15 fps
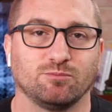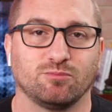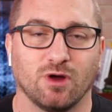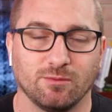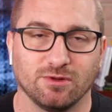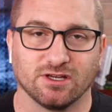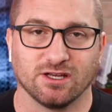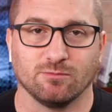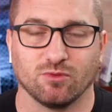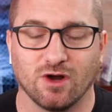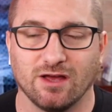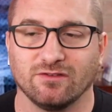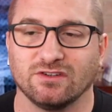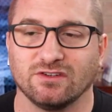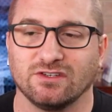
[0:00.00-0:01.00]
public and
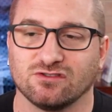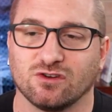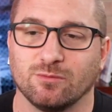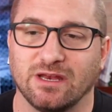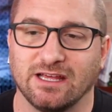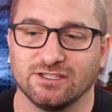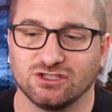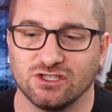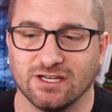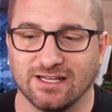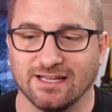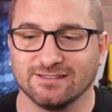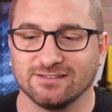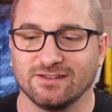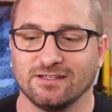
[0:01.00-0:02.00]
private discrimination
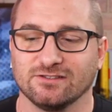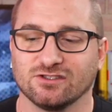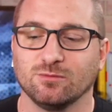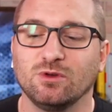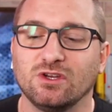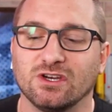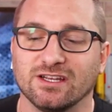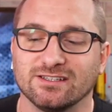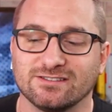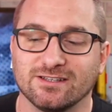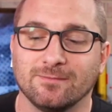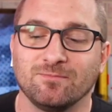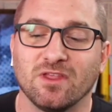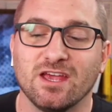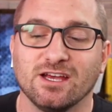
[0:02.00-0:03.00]
against these communities.
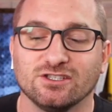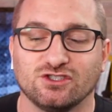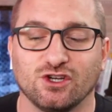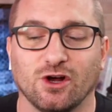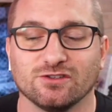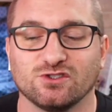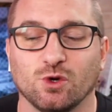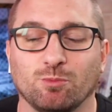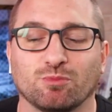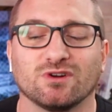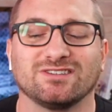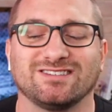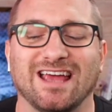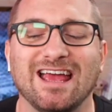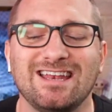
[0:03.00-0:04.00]
She also
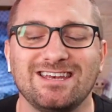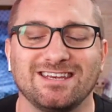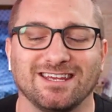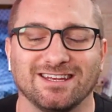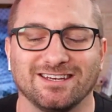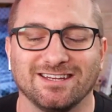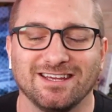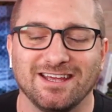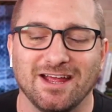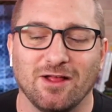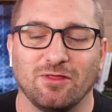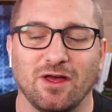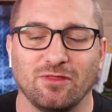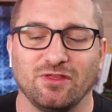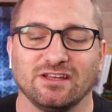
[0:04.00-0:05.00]
pretended
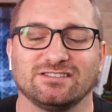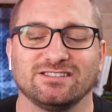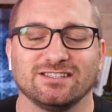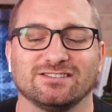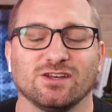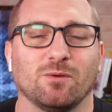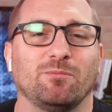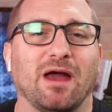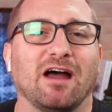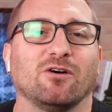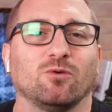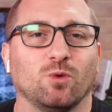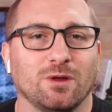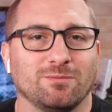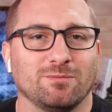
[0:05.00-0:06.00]
that this is about
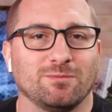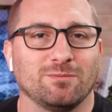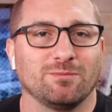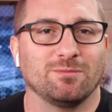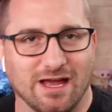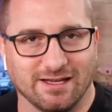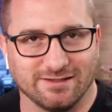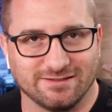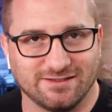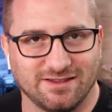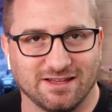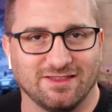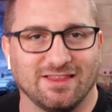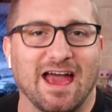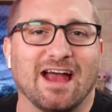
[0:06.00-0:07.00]
women's rights,
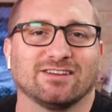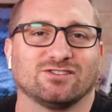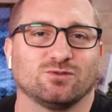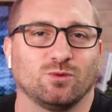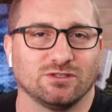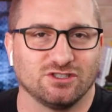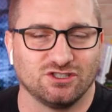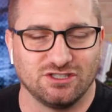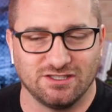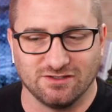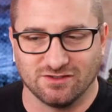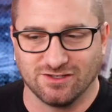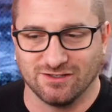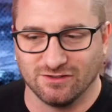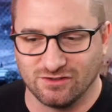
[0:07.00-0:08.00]
that that's what she's
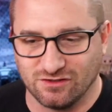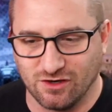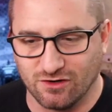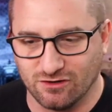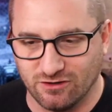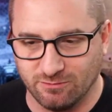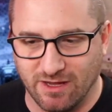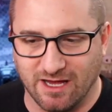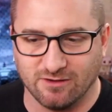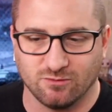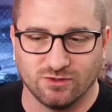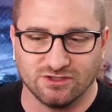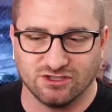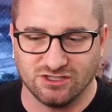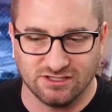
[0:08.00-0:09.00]
concerned about
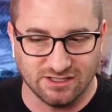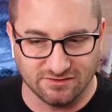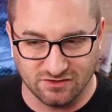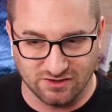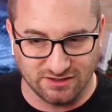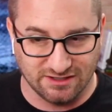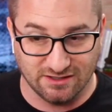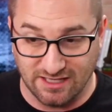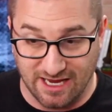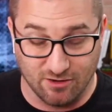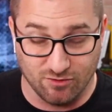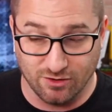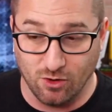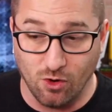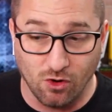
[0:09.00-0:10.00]
when she doesn't care
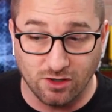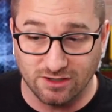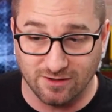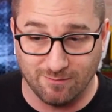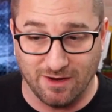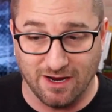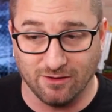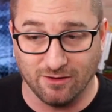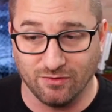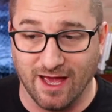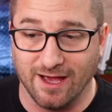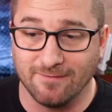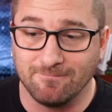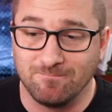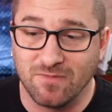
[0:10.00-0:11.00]
at all about that.
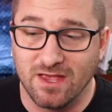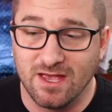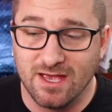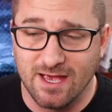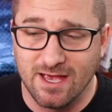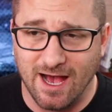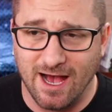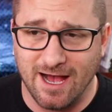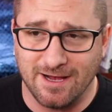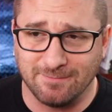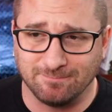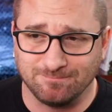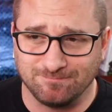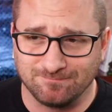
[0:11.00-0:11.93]
And